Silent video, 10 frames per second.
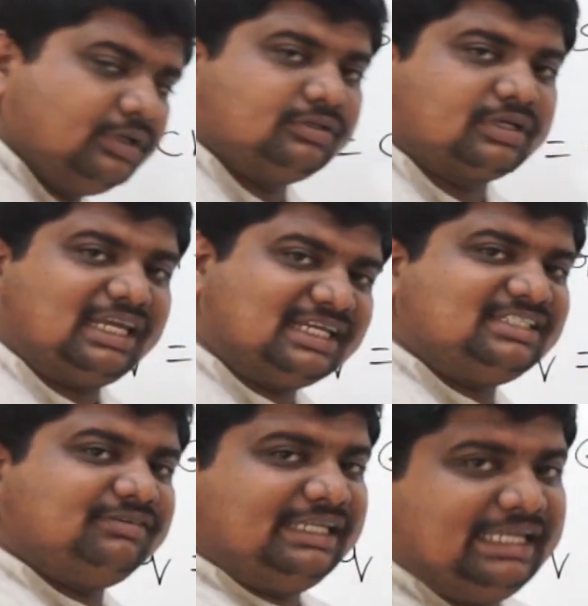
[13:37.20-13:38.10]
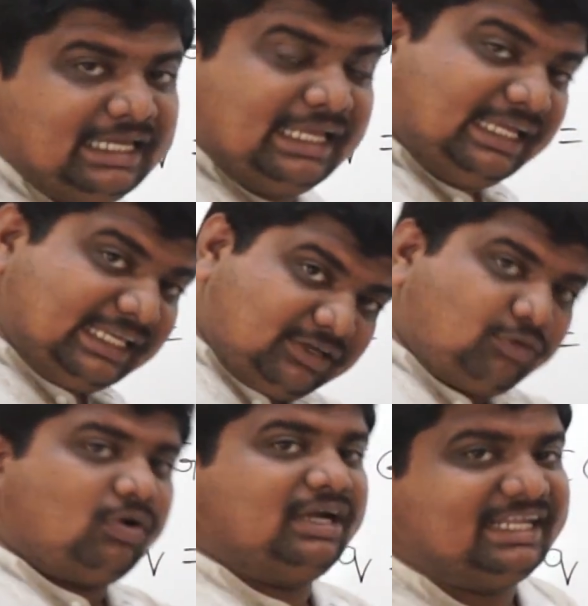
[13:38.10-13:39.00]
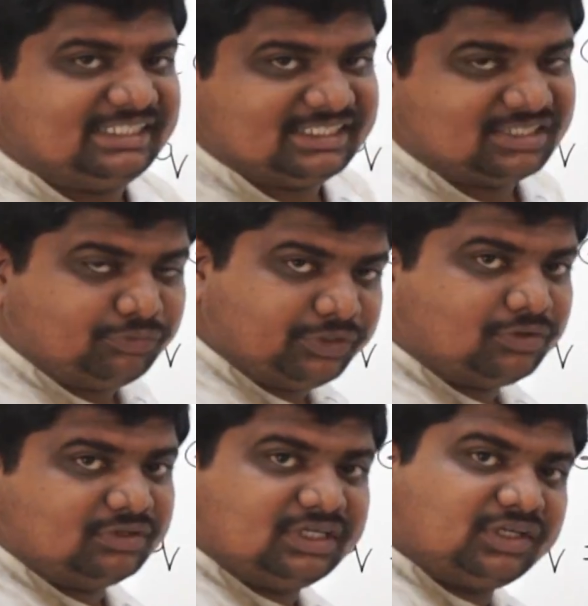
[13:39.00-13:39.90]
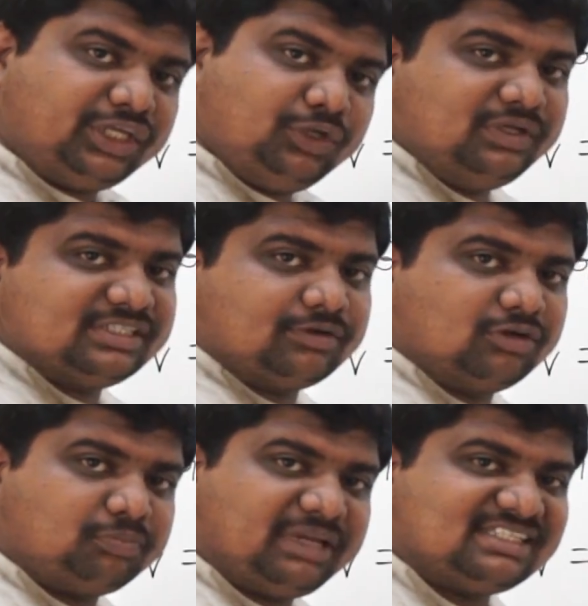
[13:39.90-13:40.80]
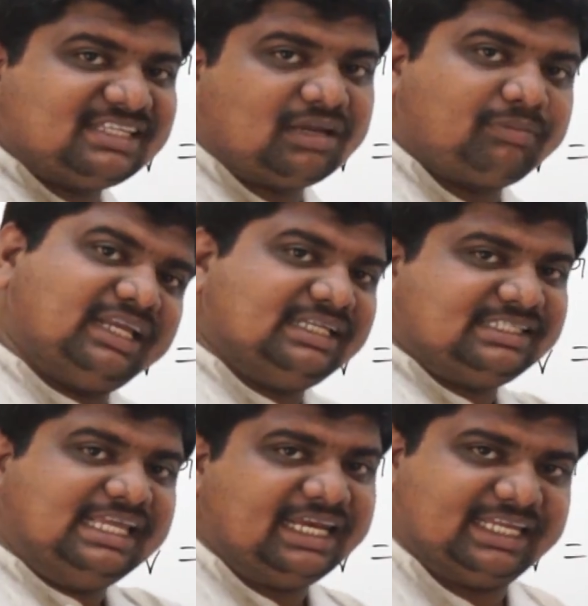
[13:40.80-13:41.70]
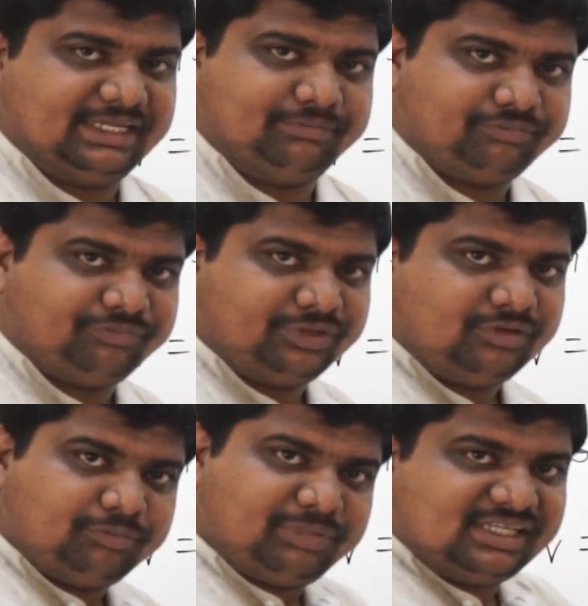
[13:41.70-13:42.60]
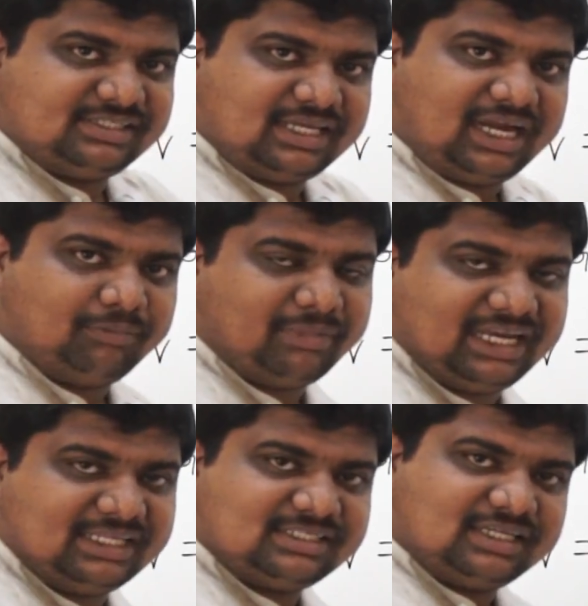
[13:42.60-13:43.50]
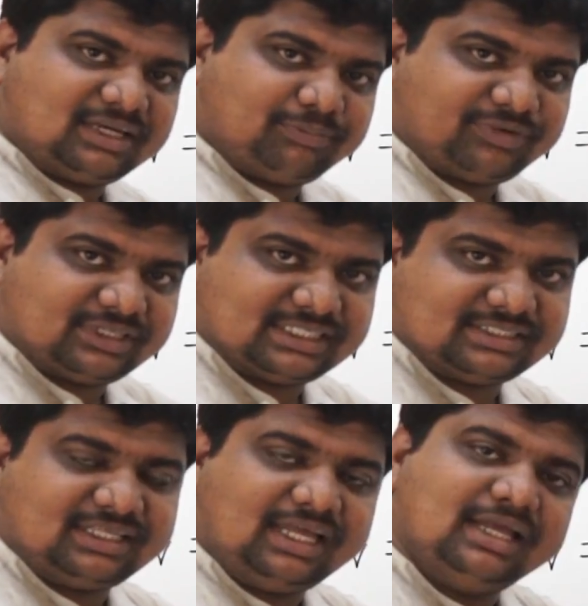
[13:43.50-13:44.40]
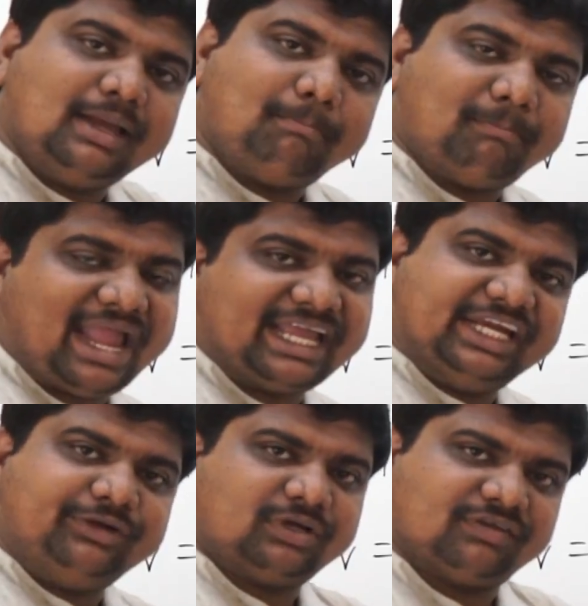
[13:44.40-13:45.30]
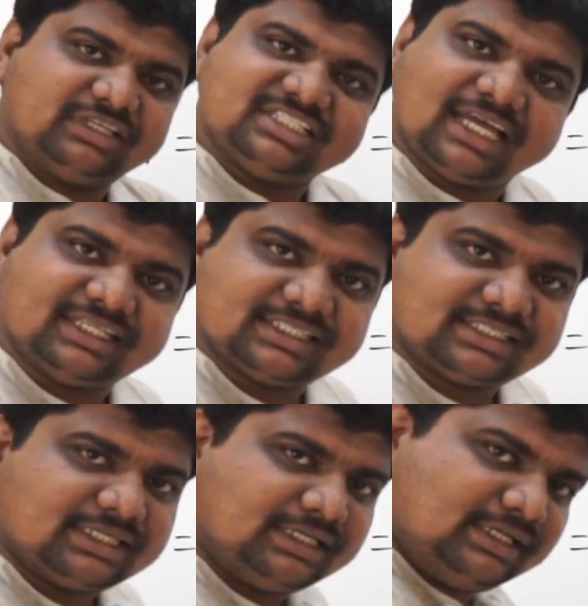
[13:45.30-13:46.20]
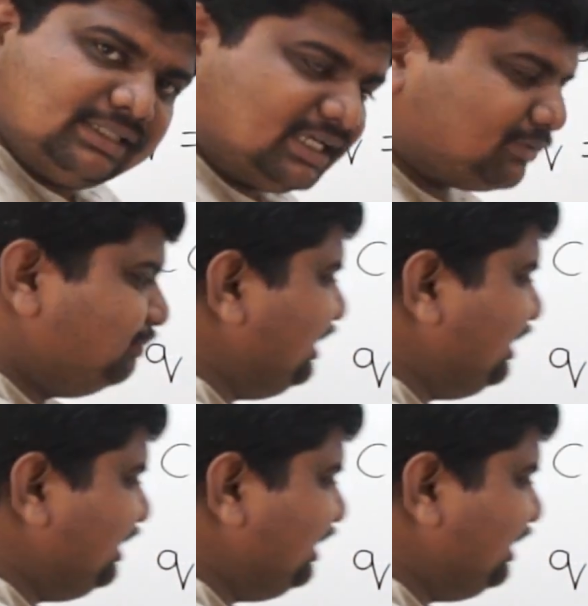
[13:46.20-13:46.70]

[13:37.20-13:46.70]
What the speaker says: So collectively, in quantization, we wrote that Q is equal to plus or minus Ne. Plus and minus represents the magnitude of the charges. That